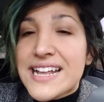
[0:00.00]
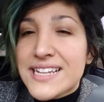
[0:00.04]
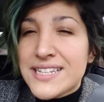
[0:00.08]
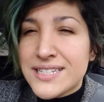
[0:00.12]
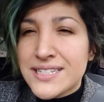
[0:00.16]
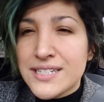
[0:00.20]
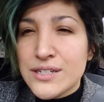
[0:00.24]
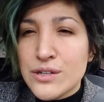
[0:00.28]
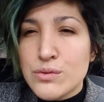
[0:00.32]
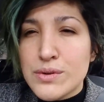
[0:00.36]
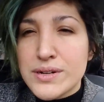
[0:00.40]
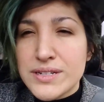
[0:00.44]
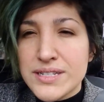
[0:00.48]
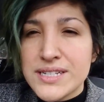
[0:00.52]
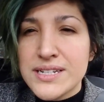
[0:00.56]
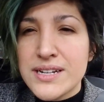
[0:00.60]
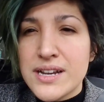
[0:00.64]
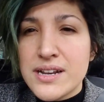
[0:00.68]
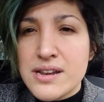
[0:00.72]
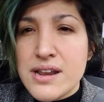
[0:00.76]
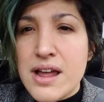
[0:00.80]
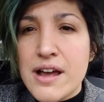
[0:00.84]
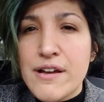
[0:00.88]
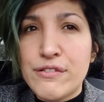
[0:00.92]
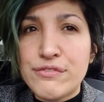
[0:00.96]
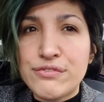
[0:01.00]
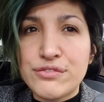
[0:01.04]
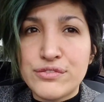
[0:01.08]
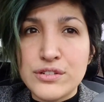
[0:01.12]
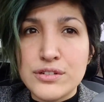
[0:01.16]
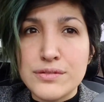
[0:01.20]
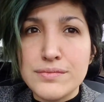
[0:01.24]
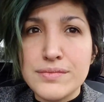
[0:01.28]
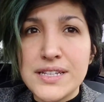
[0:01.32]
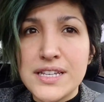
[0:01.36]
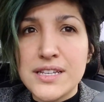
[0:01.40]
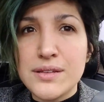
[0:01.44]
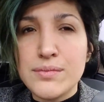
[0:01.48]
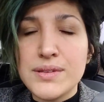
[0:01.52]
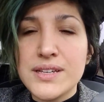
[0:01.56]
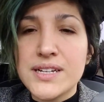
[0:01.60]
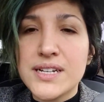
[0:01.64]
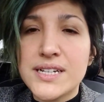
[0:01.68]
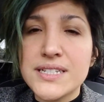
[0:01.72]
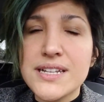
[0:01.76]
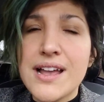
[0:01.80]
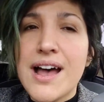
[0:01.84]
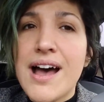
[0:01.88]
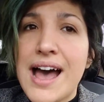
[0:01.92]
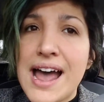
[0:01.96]
still wasn't enough for me,
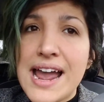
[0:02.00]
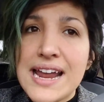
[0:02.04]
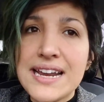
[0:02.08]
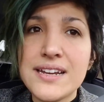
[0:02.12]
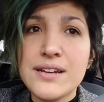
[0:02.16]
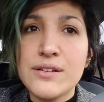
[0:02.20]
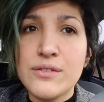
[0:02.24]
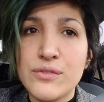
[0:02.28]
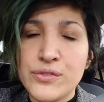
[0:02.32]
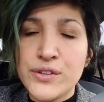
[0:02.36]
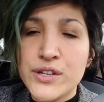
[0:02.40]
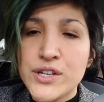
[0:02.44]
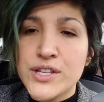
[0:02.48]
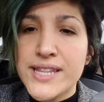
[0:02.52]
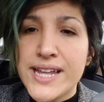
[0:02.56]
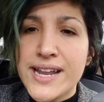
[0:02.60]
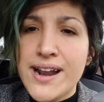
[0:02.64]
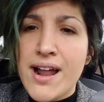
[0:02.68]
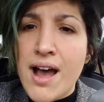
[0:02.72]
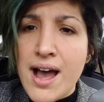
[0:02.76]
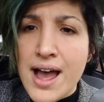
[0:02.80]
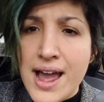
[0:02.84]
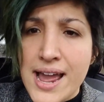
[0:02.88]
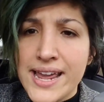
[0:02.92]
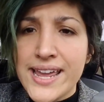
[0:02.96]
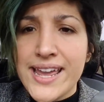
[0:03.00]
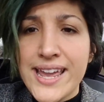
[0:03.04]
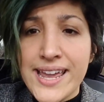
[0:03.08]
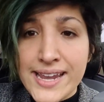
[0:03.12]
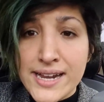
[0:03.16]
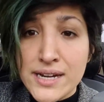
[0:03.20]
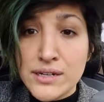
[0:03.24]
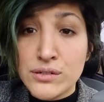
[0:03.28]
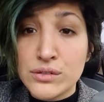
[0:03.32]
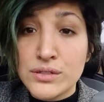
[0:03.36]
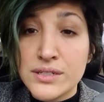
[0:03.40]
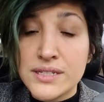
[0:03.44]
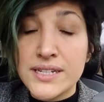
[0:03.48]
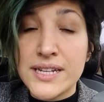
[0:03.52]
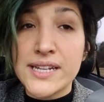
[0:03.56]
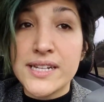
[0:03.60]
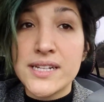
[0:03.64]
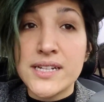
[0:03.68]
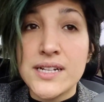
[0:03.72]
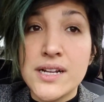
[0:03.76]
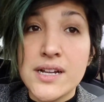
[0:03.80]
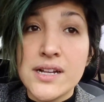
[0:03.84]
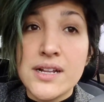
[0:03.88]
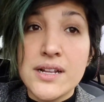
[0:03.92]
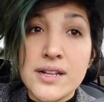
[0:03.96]
because I didn't feel that I handled it,
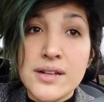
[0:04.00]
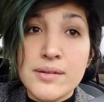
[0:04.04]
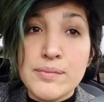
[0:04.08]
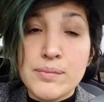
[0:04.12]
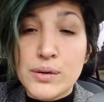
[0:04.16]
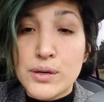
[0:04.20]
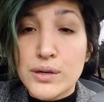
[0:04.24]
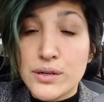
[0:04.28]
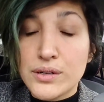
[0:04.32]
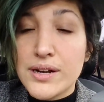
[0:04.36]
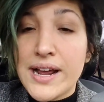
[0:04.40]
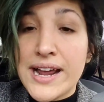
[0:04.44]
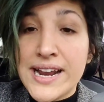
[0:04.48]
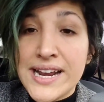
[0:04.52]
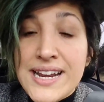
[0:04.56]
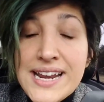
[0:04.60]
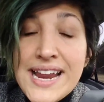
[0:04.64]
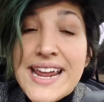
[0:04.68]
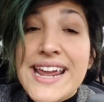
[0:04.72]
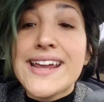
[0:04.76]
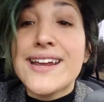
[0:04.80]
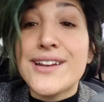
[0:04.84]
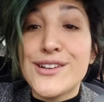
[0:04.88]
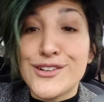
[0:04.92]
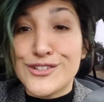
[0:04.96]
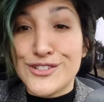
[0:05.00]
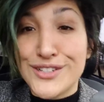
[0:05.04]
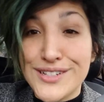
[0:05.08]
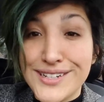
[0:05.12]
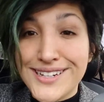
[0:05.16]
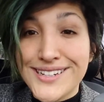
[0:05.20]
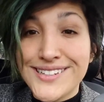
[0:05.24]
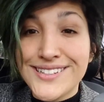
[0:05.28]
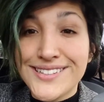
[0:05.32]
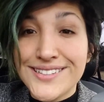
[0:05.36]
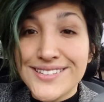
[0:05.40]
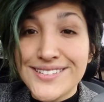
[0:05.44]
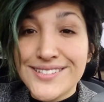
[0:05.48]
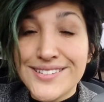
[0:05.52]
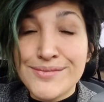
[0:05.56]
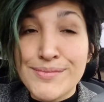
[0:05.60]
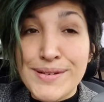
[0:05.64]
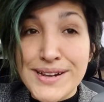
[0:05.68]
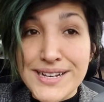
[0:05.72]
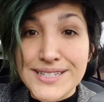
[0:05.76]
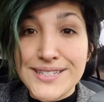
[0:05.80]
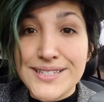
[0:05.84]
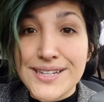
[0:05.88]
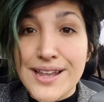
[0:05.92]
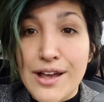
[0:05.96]
I didn't handle it
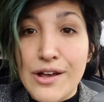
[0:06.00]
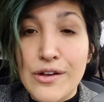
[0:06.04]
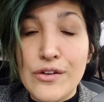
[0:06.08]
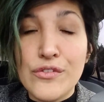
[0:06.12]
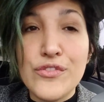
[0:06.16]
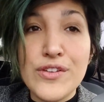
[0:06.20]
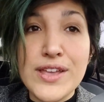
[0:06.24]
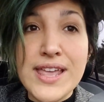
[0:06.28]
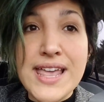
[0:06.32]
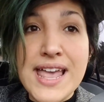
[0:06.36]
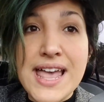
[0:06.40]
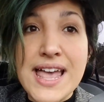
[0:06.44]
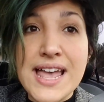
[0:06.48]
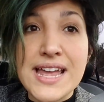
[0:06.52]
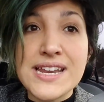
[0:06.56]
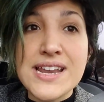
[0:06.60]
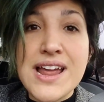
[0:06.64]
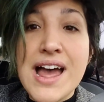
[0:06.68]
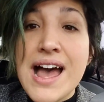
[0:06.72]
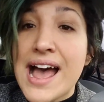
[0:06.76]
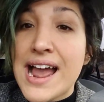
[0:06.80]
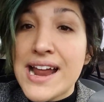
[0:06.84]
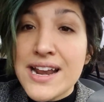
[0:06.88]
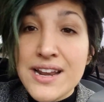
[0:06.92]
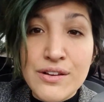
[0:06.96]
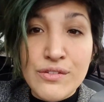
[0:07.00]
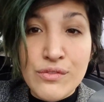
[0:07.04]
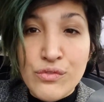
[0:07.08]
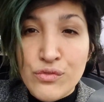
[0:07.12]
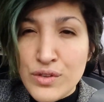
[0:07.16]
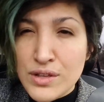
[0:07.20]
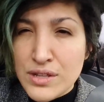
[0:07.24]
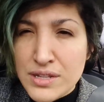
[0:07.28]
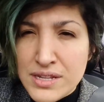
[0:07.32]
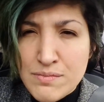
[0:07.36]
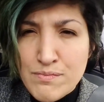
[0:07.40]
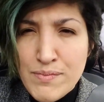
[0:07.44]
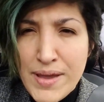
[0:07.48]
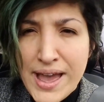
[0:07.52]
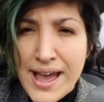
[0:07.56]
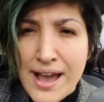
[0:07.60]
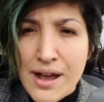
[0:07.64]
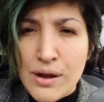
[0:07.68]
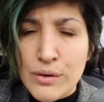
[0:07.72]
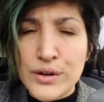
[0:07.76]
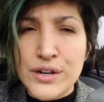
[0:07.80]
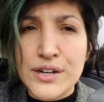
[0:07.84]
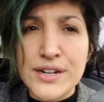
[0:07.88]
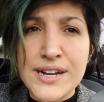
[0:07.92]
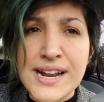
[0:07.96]
myself, and I didn't feel
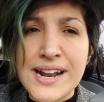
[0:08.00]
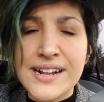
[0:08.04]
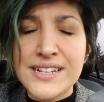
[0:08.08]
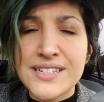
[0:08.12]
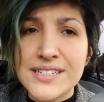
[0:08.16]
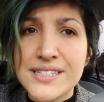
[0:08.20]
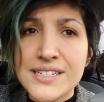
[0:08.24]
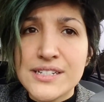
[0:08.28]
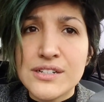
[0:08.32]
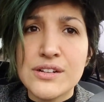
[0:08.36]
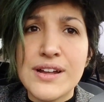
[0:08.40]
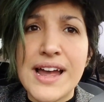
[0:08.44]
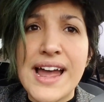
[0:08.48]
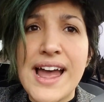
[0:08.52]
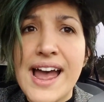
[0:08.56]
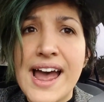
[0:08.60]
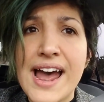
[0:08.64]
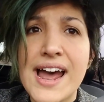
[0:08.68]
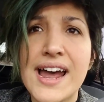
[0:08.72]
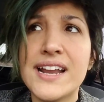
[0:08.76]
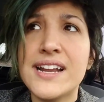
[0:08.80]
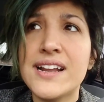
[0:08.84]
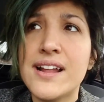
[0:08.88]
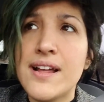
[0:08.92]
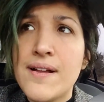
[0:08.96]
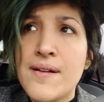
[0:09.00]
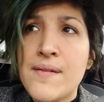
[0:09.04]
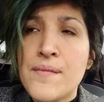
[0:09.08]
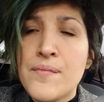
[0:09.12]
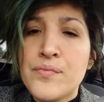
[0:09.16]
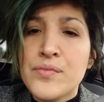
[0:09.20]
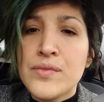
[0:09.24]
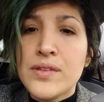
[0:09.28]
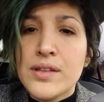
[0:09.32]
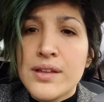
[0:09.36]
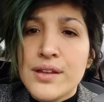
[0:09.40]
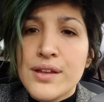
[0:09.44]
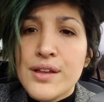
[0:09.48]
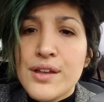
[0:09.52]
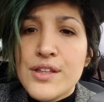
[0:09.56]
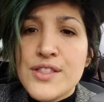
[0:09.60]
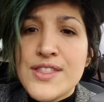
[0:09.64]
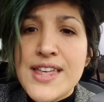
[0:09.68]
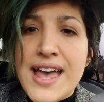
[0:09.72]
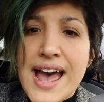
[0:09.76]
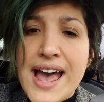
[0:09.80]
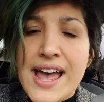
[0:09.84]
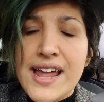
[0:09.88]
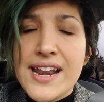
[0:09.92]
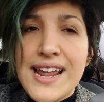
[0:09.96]
empowered, and I still had
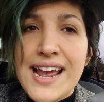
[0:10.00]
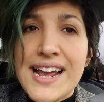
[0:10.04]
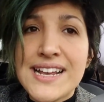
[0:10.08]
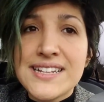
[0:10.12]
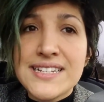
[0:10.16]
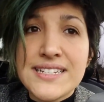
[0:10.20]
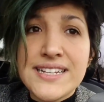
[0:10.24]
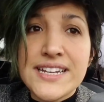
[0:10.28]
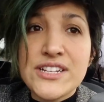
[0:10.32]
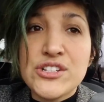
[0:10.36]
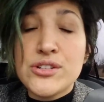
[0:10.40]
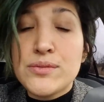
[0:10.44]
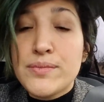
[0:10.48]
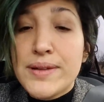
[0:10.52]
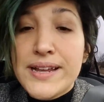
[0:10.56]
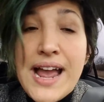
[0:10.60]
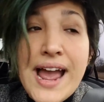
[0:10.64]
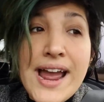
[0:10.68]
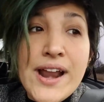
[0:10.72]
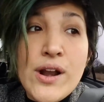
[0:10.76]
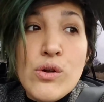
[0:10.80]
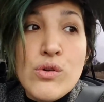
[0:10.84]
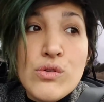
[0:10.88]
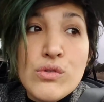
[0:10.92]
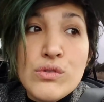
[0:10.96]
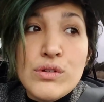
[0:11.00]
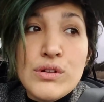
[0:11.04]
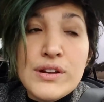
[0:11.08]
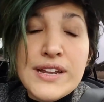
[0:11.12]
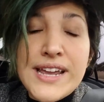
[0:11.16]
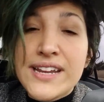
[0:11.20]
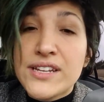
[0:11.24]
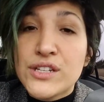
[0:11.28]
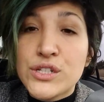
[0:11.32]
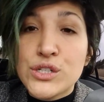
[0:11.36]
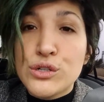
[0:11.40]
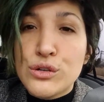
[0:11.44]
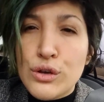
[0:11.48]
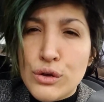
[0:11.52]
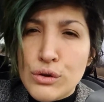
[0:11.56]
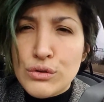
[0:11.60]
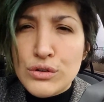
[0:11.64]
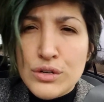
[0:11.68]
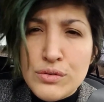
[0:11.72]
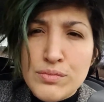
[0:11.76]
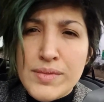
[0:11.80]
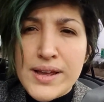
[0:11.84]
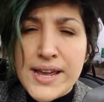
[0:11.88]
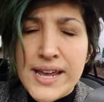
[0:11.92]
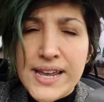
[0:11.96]
that hesitation. I'm like, I don't get to go
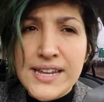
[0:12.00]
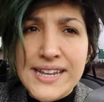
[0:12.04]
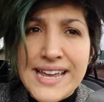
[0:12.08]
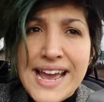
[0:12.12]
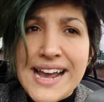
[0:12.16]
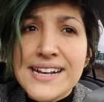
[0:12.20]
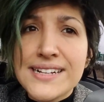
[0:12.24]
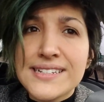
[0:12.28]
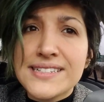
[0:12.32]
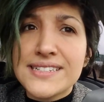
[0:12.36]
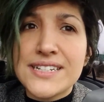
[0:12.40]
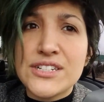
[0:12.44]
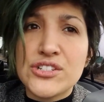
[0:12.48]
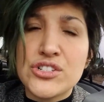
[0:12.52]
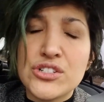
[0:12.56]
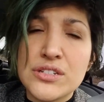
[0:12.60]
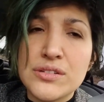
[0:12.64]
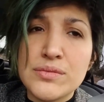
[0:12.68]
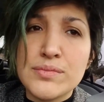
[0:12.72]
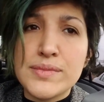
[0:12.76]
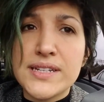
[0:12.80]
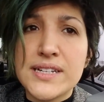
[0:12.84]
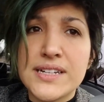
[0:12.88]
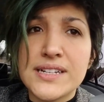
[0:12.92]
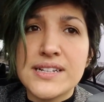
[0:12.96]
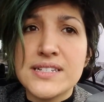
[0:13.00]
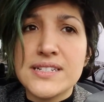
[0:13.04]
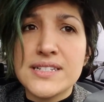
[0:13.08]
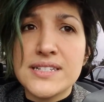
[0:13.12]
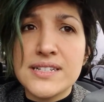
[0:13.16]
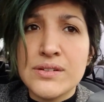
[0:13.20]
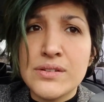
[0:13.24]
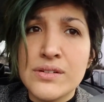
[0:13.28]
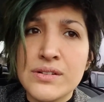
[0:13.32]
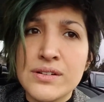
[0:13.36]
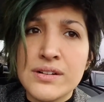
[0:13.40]
to my gas station because